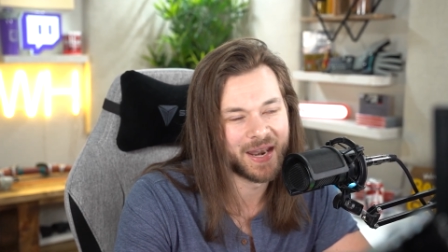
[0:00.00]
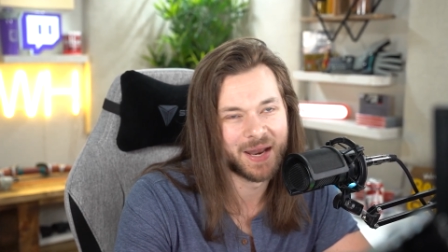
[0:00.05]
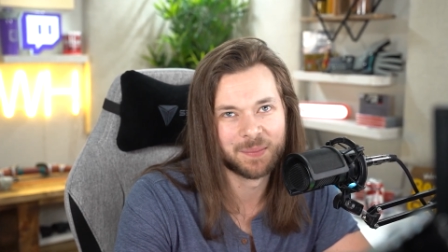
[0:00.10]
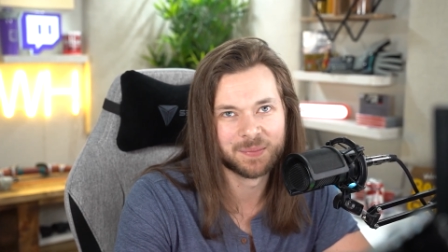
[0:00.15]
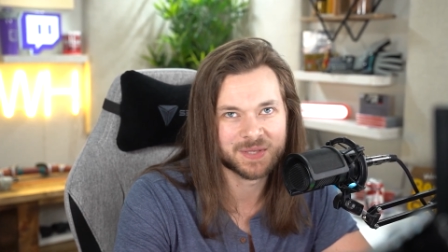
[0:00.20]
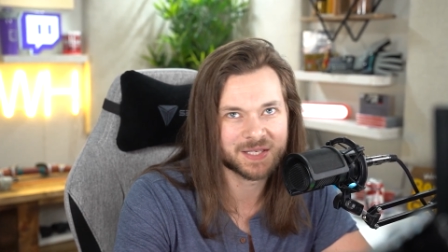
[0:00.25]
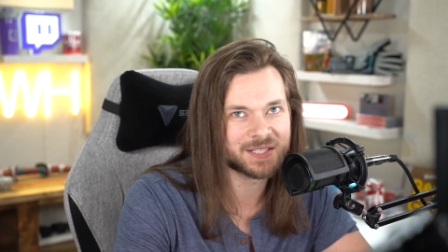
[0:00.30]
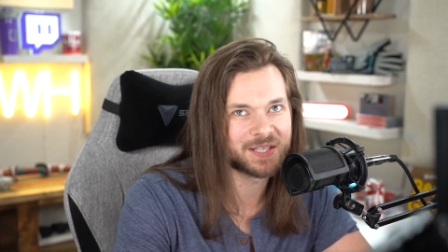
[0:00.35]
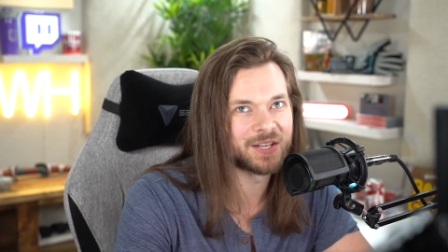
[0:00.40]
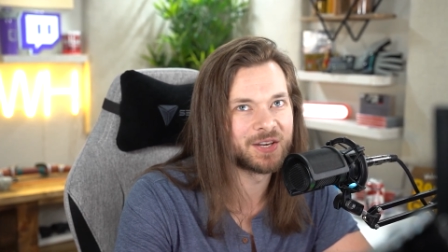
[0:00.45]
and
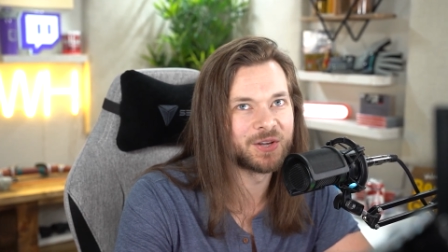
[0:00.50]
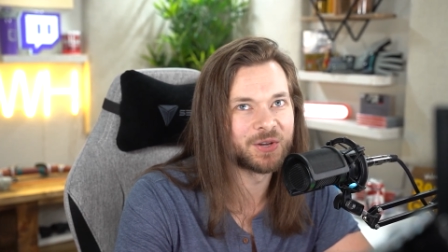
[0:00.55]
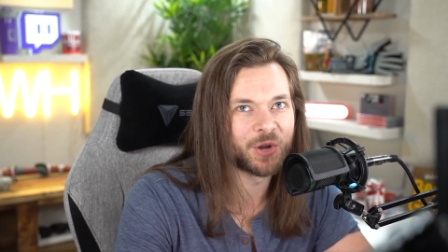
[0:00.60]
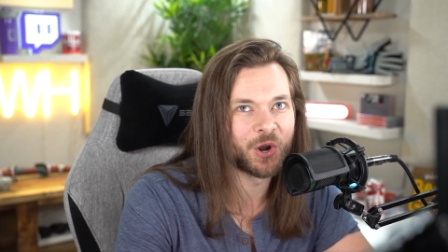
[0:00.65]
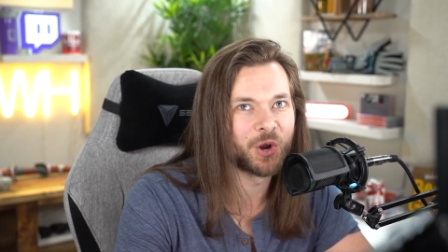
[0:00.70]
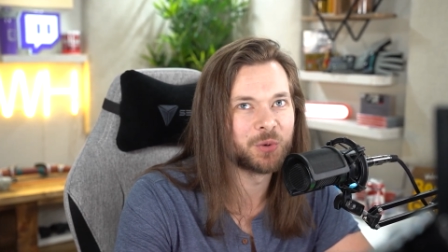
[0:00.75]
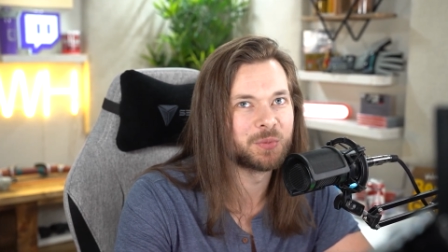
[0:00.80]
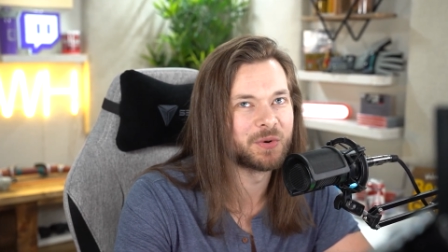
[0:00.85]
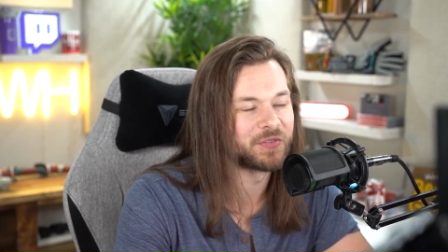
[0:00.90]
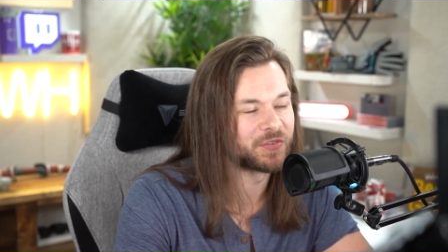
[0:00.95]
I'm just gonna
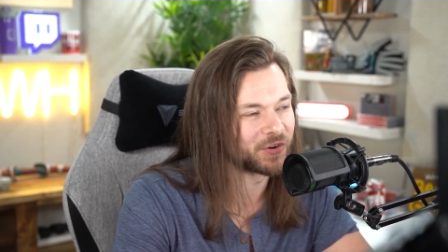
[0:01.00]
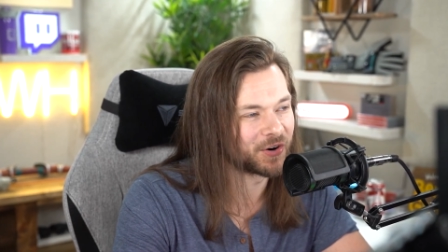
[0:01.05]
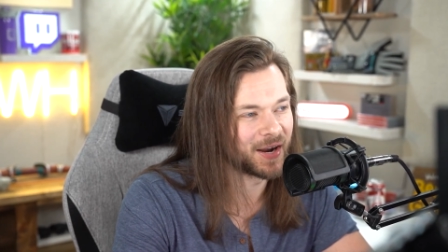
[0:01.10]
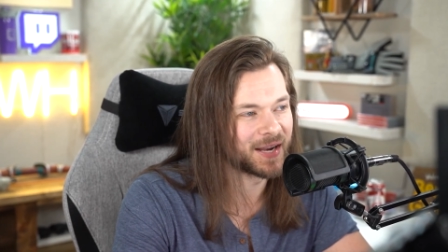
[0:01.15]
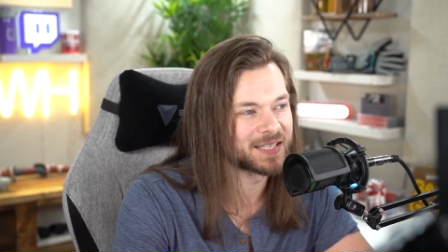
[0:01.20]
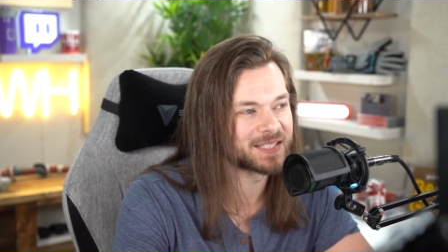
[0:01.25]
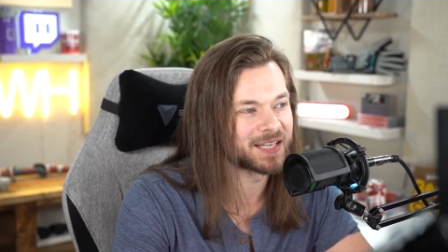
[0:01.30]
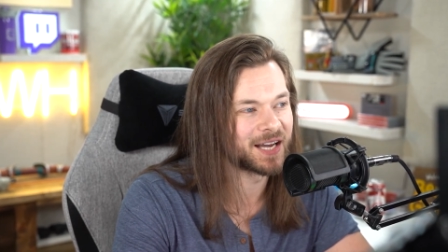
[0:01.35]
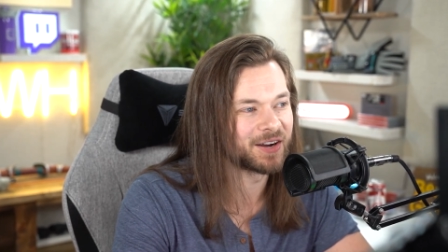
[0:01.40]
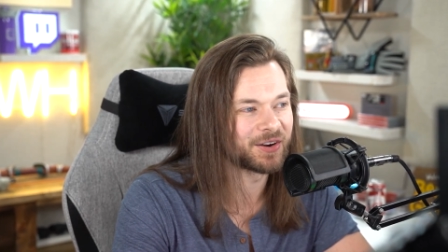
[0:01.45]
go
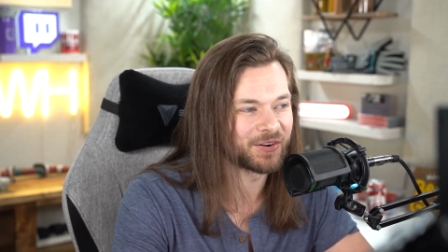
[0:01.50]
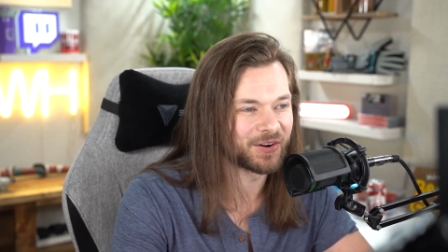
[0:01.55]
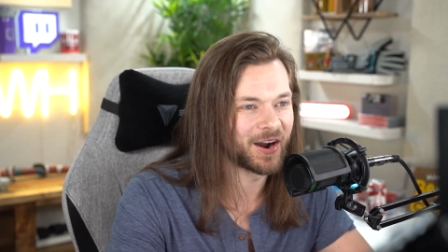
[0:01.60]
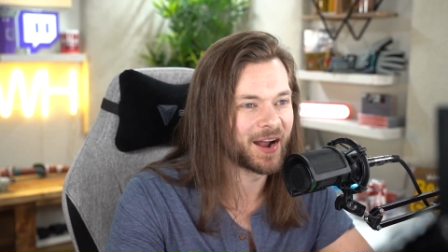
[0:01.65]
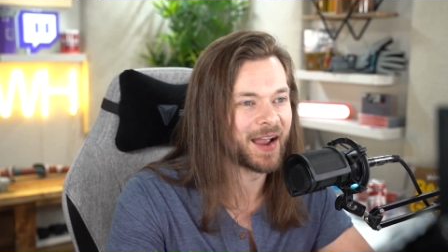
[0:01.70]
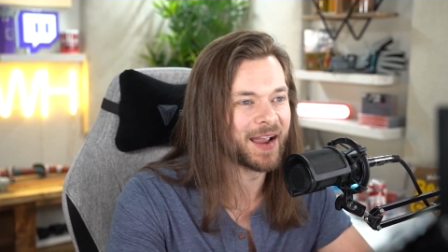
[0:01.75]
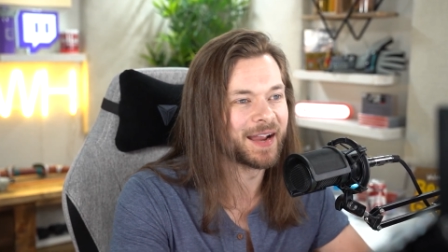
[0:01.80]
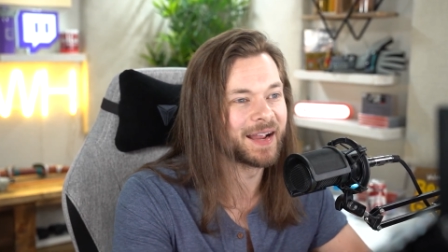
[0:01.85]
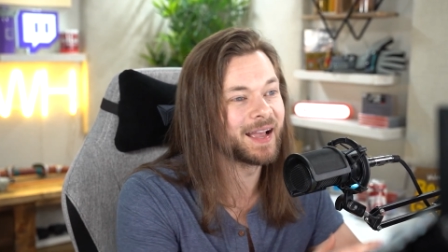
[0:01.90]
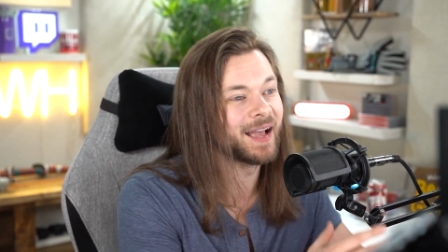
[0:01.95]
before I start
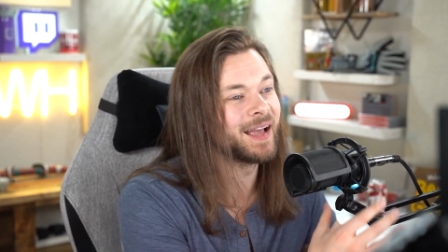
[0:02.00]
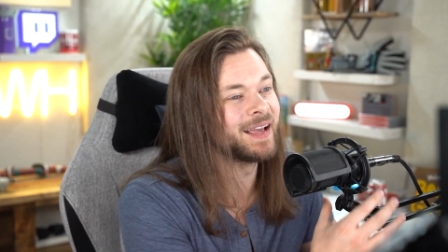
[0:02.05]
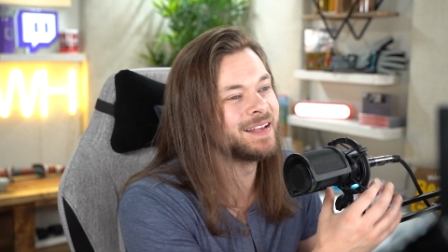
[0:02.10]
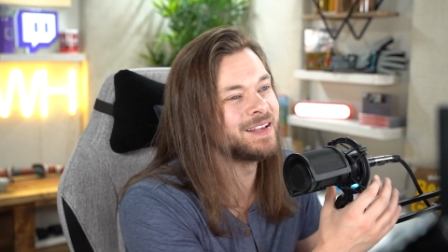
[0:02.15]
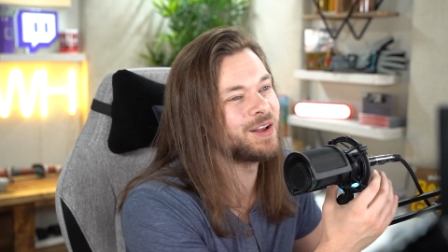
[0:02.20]
crying.